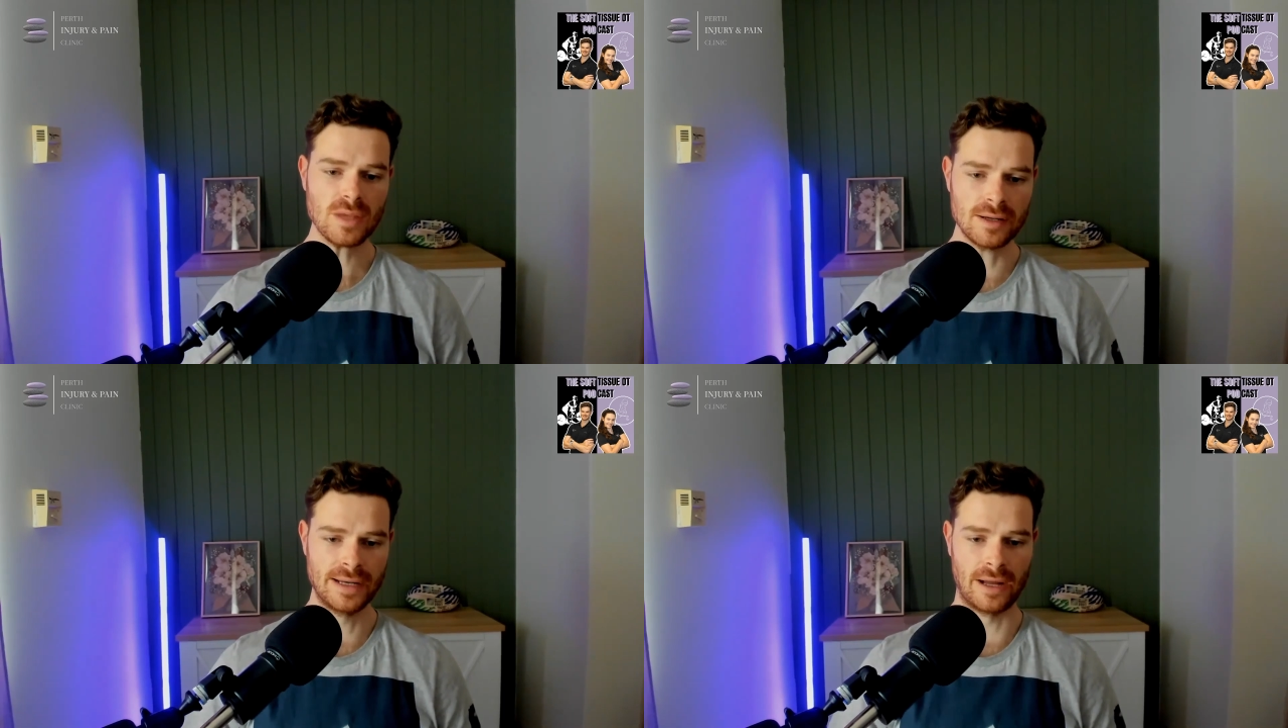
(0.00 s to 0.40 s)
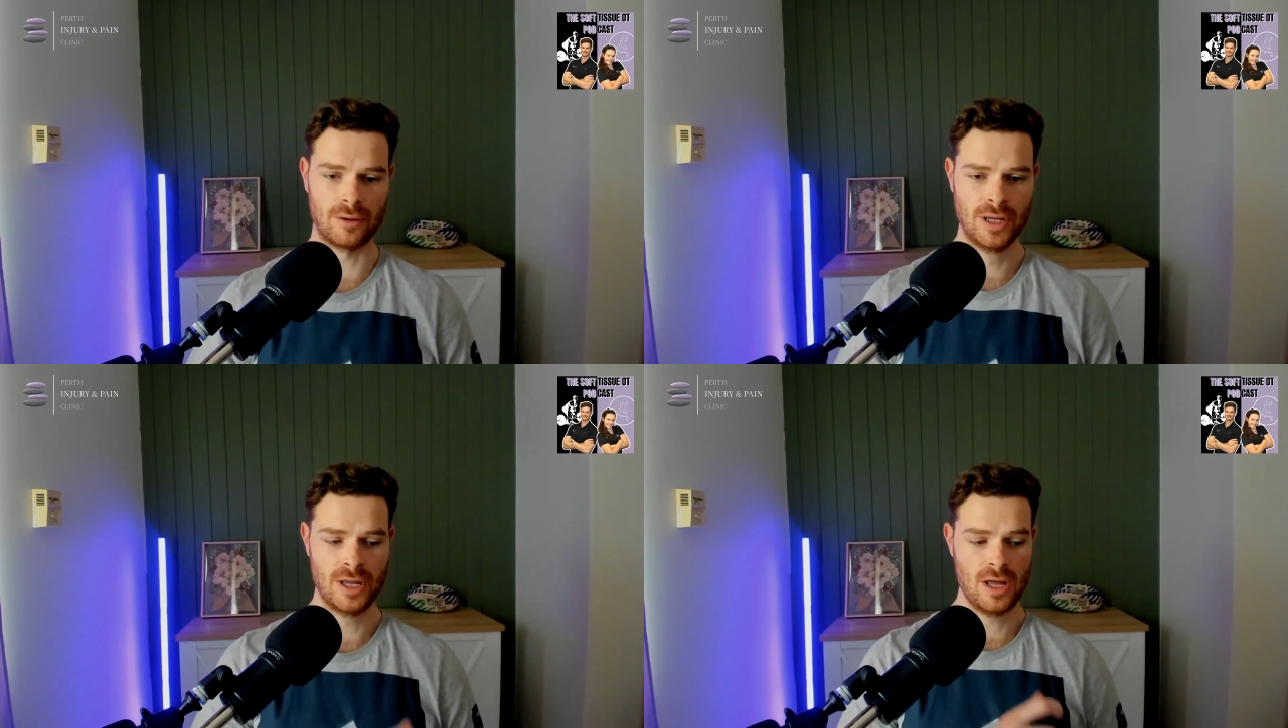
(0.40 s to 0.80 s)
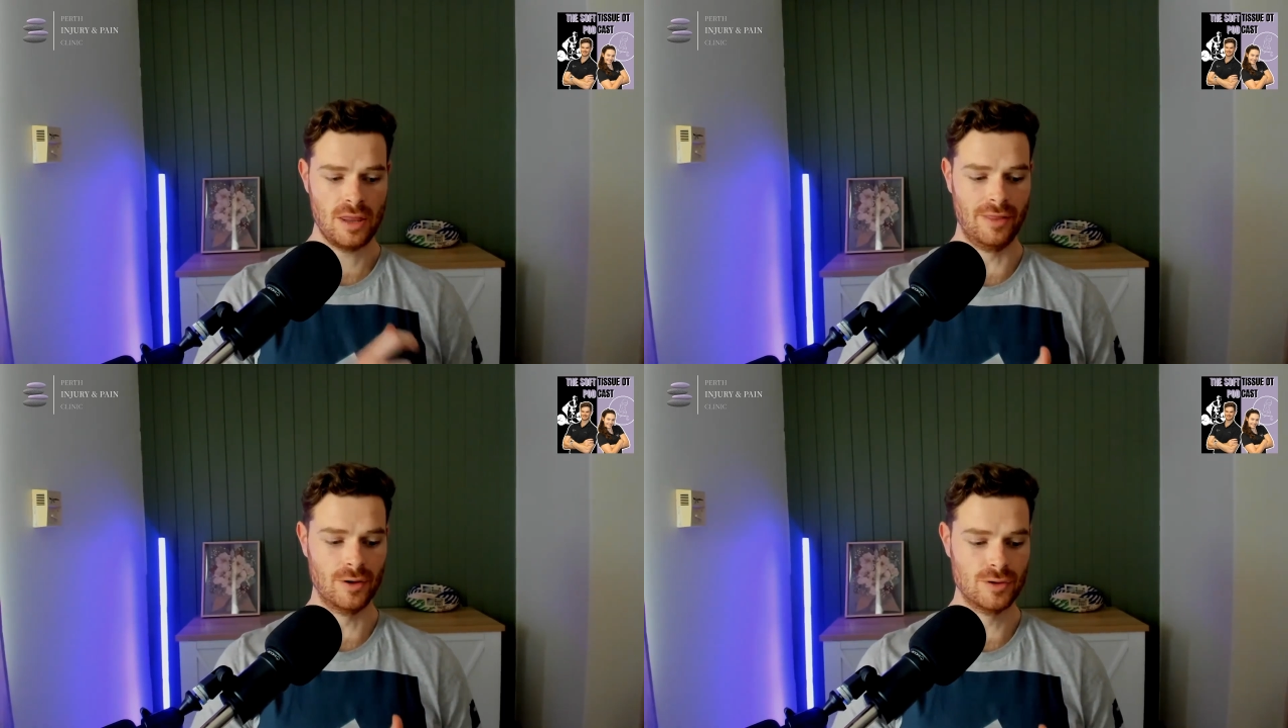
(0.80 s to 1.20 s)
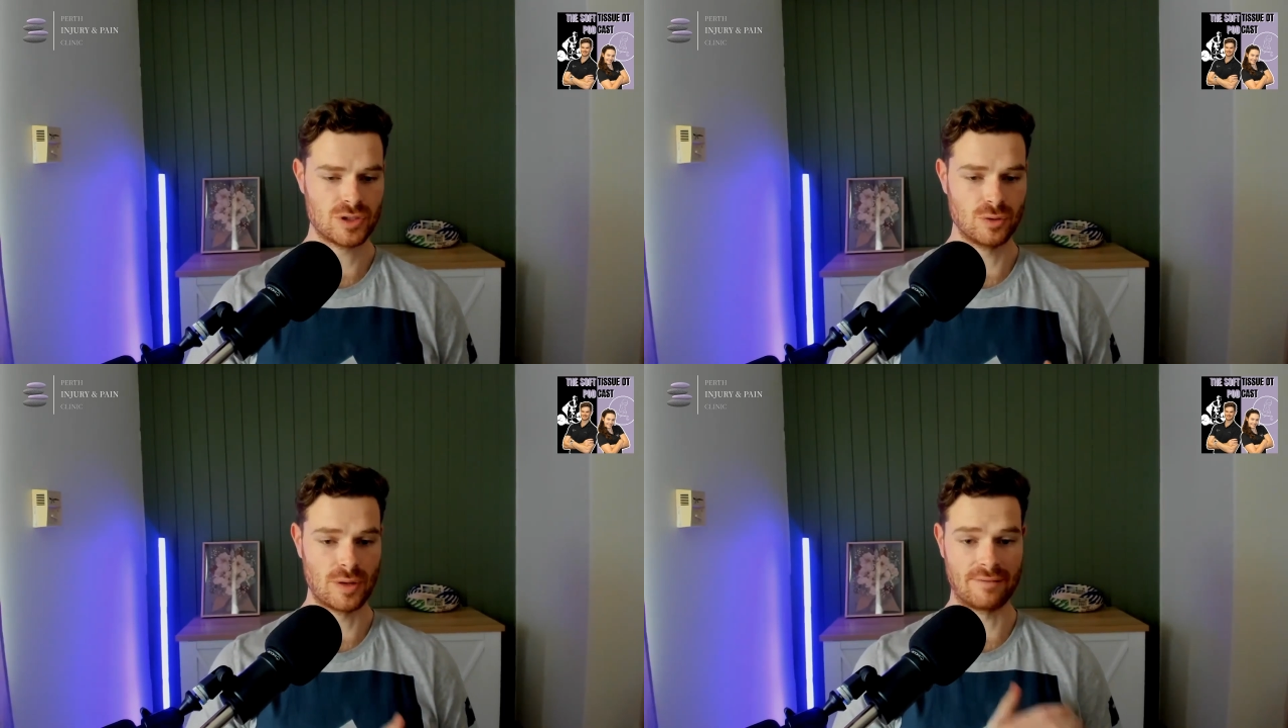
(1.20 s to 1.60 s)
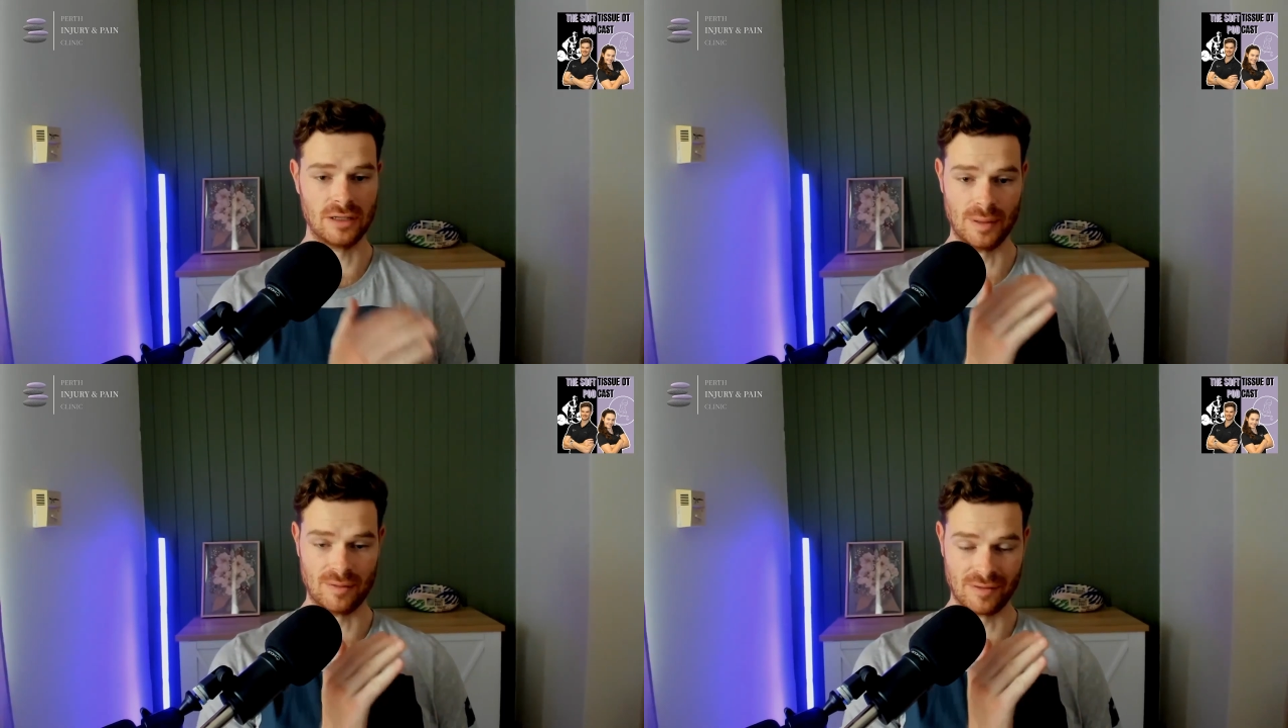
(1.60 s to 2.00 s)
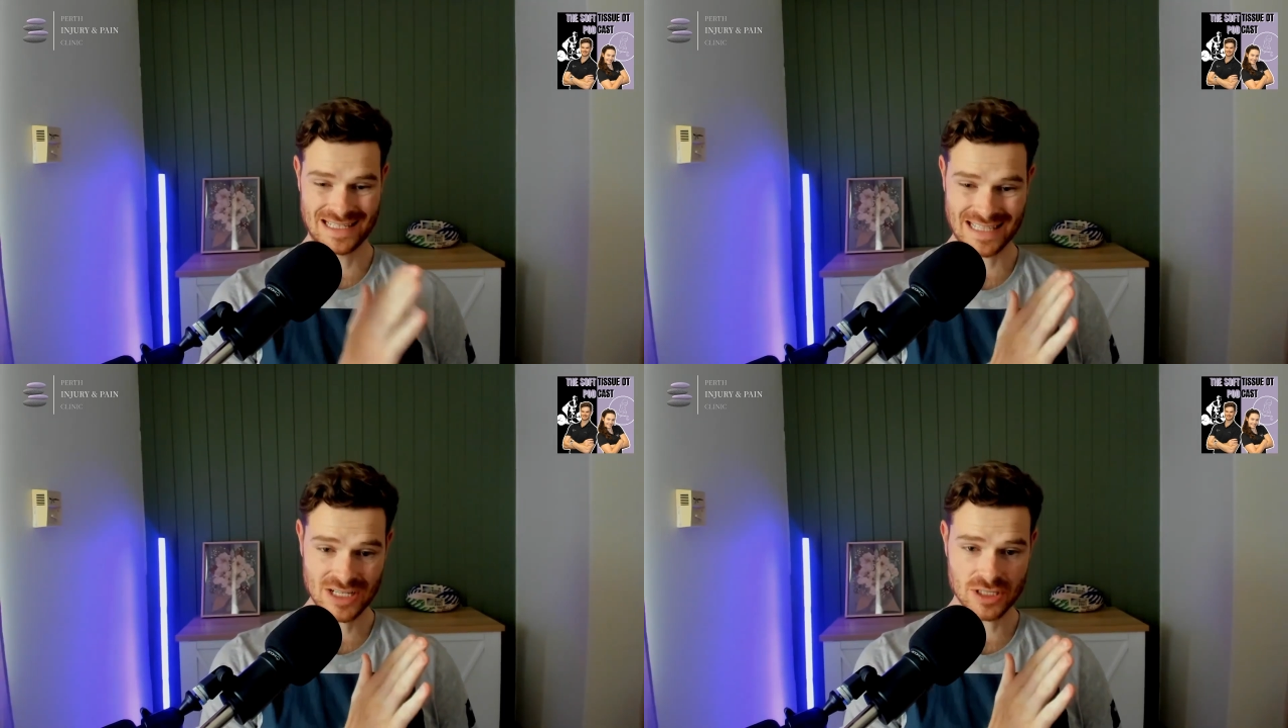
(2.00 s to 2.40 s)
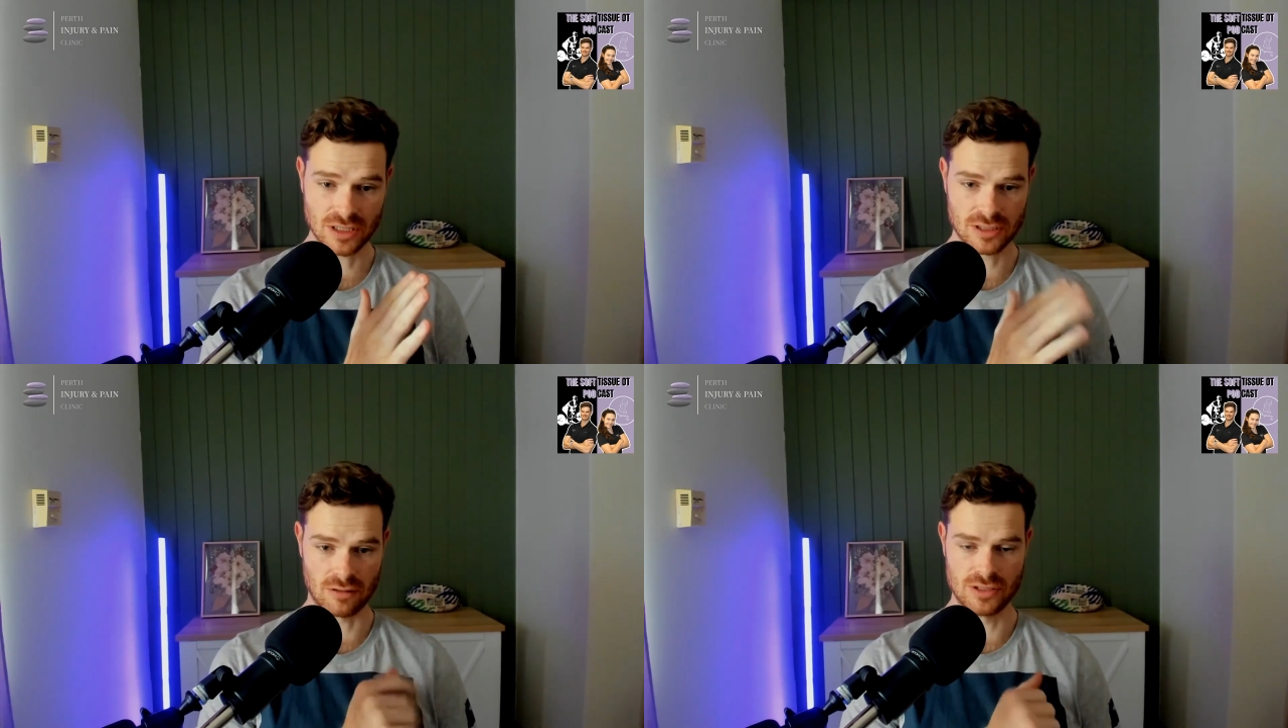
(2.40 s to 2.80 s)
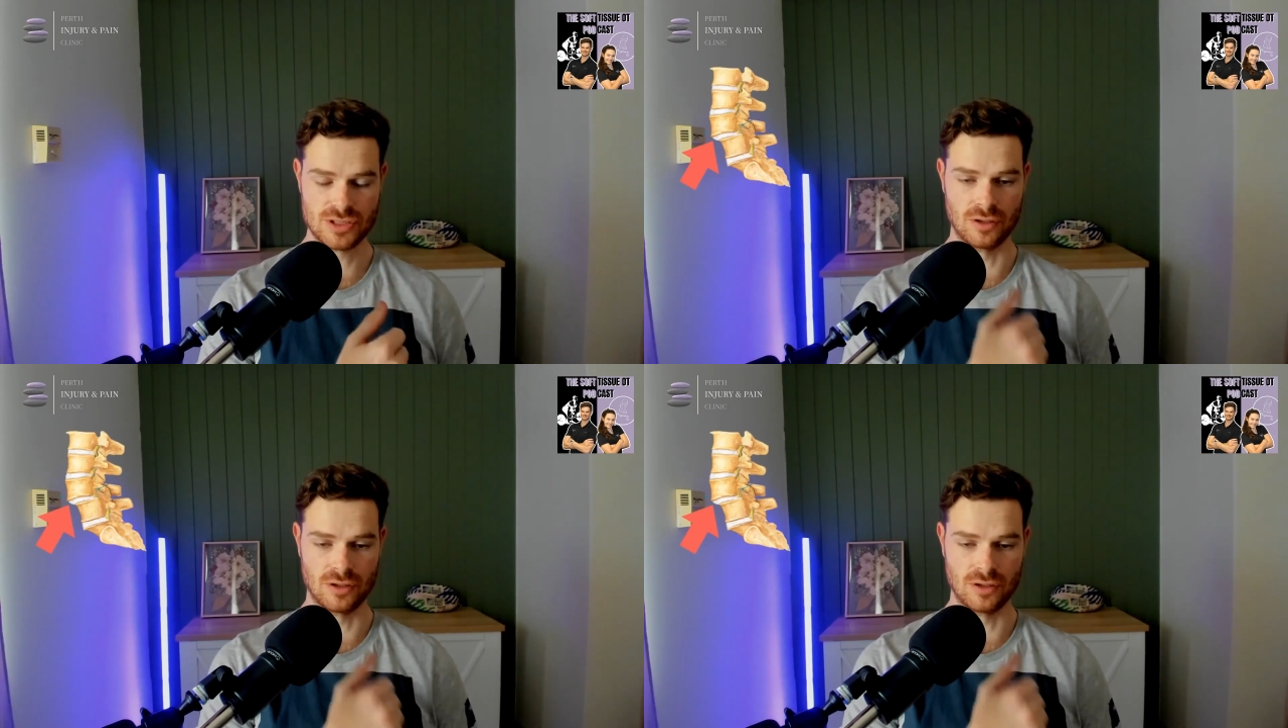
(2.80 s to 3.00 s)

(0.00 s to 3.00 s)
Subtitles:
Now, those who have a little bit of extension intolerance,